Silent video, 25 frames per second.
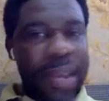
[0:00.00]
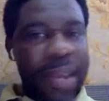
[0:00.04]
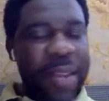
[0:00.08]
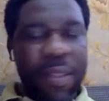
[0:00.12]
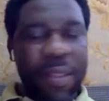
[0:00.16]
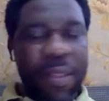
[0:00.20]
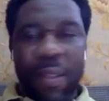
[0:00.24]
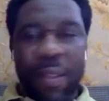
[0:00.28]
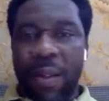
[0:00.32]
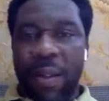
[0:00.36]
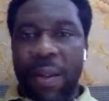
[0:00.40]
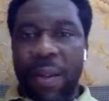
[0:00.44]

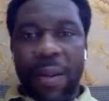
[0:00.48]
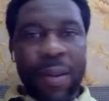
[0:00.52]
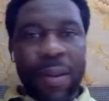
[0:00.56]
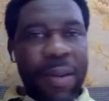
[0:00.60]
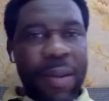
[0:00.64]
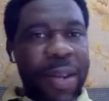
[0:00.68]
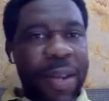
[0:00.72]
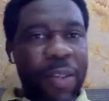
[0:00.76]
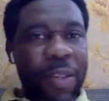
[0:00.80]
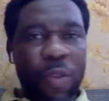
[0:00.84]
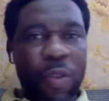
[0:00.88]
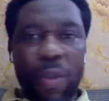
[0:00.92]
That's
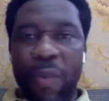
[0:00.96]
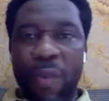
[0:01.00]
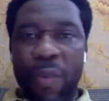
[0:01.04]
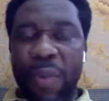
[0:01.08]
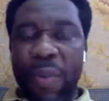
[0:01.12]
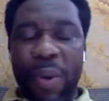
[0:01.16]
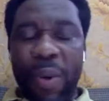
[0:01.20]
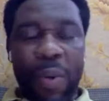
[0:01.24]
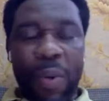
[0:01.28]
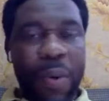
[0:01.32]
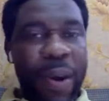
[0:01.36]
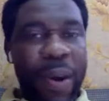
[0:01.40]
that's one
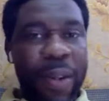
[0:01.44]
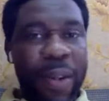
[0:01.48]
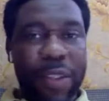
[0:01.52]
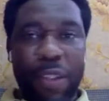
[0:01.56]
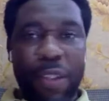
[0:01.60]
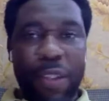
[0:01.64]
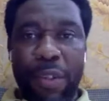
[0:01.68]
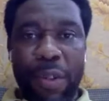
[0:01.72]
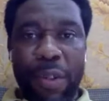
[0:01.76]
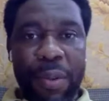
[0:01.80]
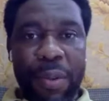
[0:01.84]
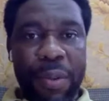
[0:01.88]
of the
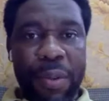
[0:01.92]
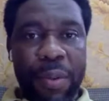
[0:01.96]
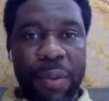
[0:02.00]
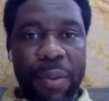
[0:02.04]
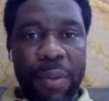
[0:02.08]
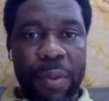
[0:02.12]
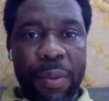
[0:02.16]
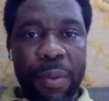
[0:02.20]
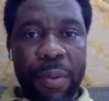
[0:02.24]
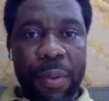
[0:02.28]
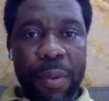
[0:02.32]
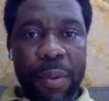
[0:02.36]
greatest things to
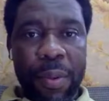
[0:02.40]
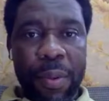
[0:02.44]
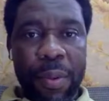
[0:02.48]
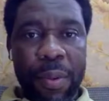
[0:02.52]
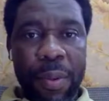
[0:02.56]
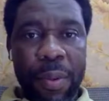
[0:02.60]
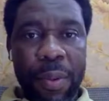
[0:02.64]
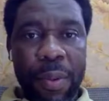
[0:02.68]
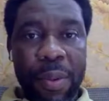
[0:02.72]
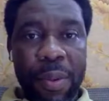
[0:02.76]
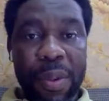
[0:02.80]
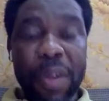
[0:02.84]
do
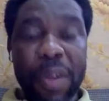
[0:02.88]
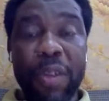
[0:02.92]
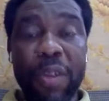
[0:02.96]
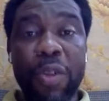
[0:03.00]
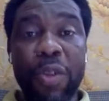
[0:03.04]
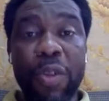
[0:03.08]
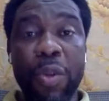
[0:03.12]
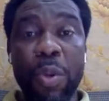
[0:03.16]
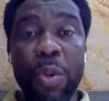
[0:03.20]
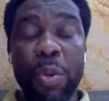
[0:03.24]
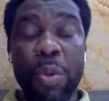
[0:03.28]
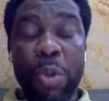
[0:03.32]

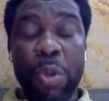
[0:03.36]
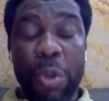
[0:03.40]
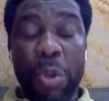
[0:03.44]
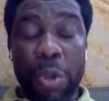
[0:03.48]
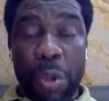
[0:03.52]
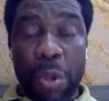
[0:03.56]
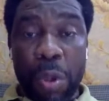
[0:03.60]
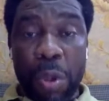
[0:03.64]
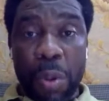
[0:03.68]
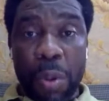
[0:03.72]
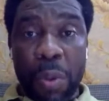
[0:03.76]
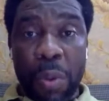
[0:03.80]
is to
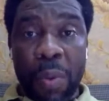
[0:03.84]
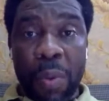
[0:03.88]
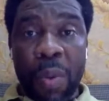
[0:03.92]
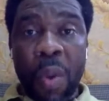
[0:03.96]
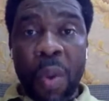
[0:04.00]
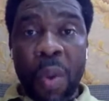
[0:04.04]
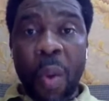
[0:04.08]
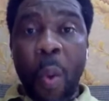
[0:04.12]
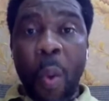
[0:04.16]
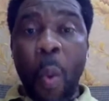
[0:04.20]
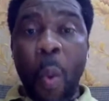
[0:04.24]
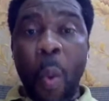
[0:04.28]

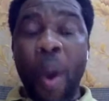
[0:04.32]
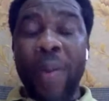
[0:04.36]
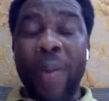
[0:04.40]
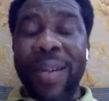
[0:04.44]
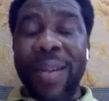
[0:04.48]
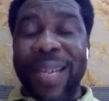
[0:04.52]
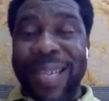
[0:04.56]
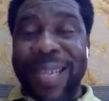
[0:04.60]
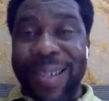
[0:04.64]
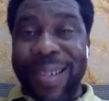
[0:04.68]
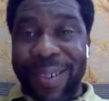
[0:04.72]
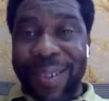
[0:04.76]
do
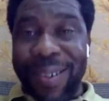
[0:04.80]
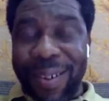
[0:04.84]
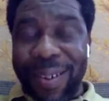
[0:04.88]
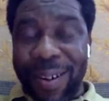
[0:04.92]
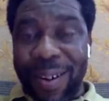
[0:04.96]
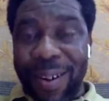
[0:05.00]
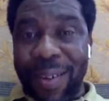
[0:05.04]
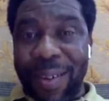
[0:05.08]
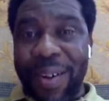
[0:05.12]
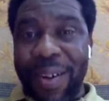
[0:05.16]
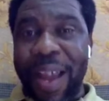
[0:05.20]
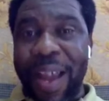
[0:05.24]
what
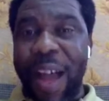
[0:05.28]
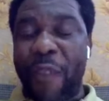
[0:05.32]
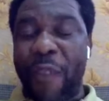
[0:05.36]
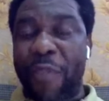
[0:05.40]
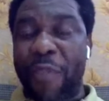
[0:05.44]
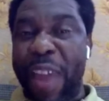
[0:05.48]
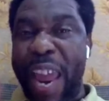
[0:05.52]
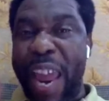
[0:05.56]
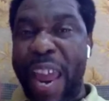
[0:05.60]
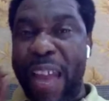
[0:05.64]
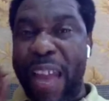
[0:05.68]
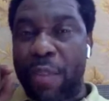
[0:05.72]
God
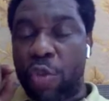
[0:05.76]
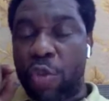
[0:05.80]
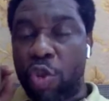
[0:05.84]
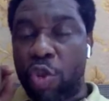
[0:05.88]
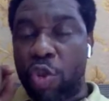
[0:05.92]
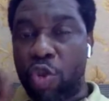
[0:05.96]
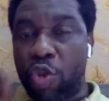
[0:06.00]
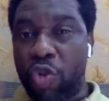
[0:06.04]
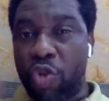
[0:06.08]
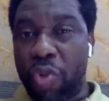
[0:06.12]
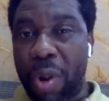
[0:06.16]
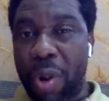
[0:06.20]
have
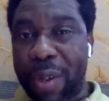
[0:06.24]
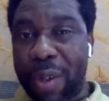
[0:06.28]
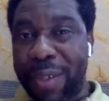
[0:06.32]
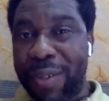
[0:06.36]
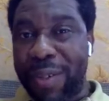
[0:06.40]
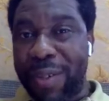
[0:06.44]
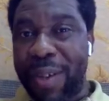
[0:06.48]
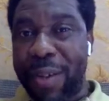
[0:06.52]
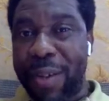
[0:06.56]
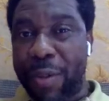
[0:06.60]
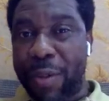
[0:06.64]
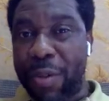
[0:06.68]

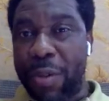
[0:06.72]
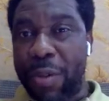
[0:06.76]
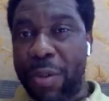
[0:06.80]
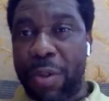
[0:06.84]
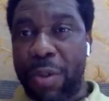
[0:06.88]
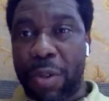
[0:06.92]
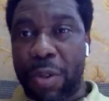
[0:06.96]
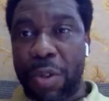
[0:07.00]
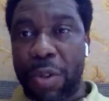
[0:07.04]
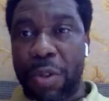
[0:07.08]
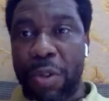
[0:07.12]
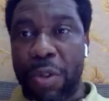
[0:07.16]
instructed
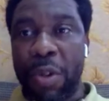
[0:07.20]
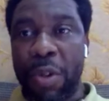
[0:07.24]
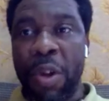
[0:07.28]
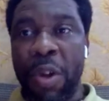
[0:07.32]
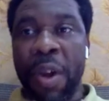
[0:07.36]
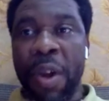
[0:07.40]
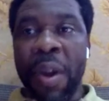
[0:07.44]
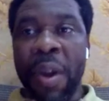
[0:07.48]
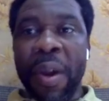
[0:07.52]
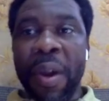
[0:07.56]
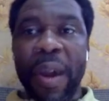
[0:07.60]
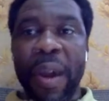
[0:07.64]
you to do.